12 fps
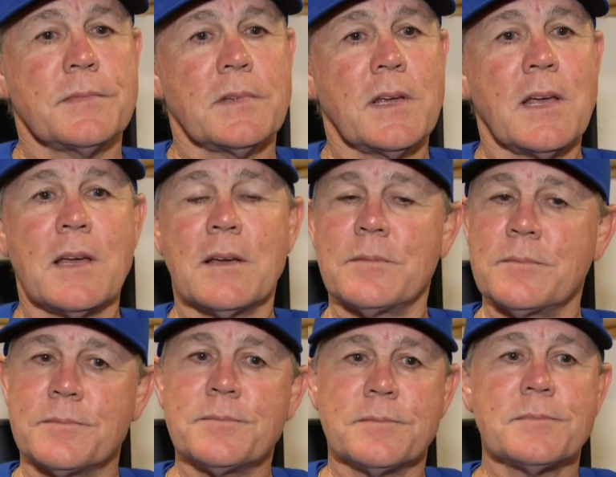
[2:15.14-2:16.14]
Yeah,
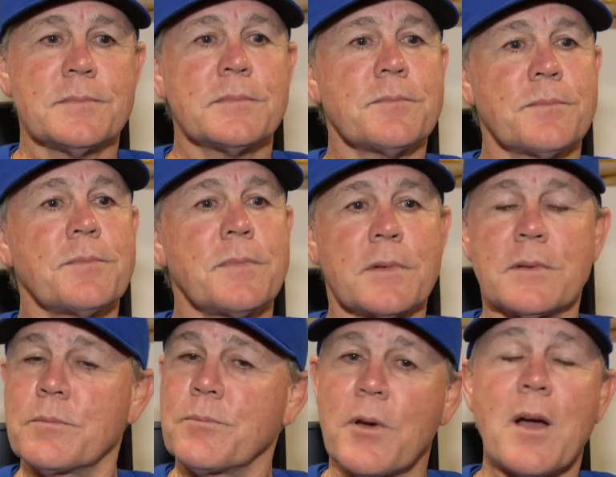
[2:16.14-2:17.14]

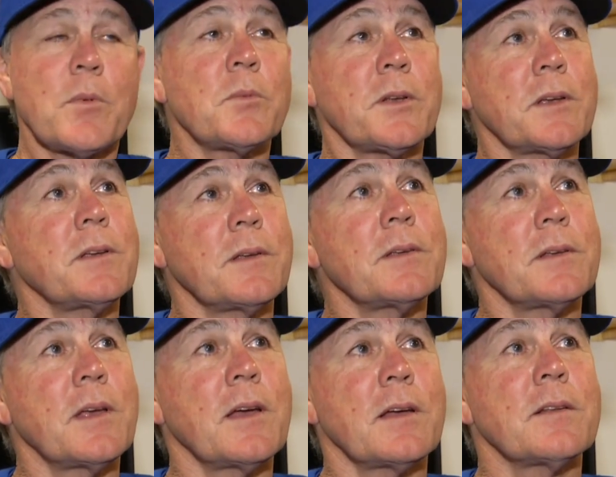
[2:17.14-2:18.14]
probably,
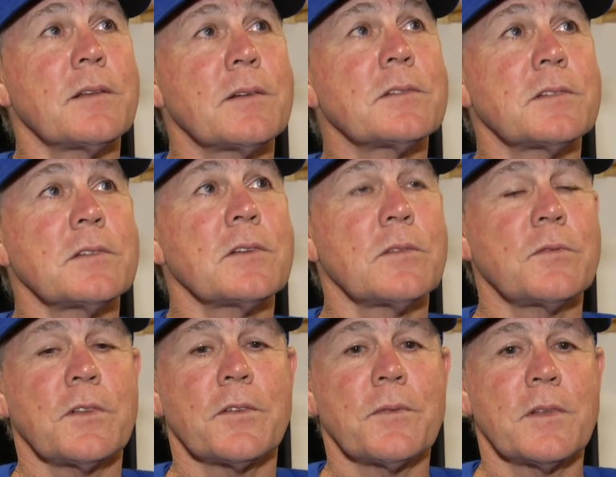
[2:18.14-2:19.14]
yeah. There's a
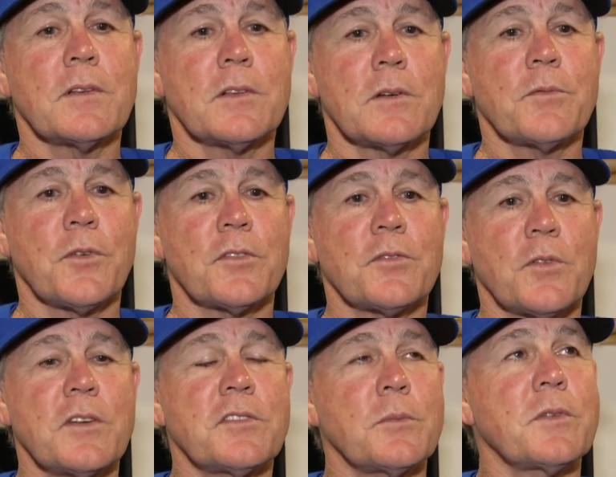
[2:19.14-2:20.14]
little
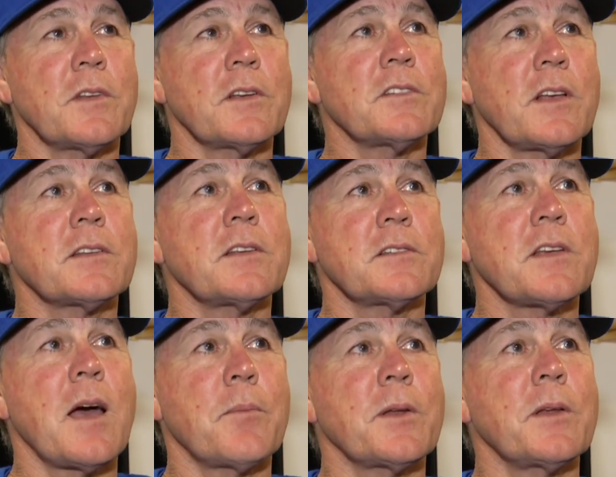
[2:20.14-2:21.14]
frustration when things like this
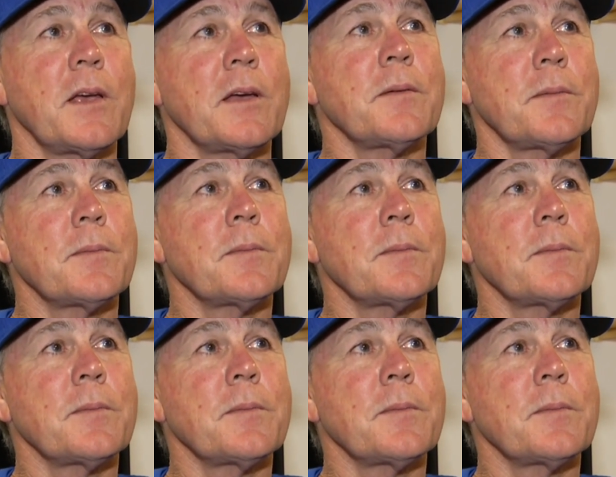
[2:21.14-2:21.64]
happen, yeah.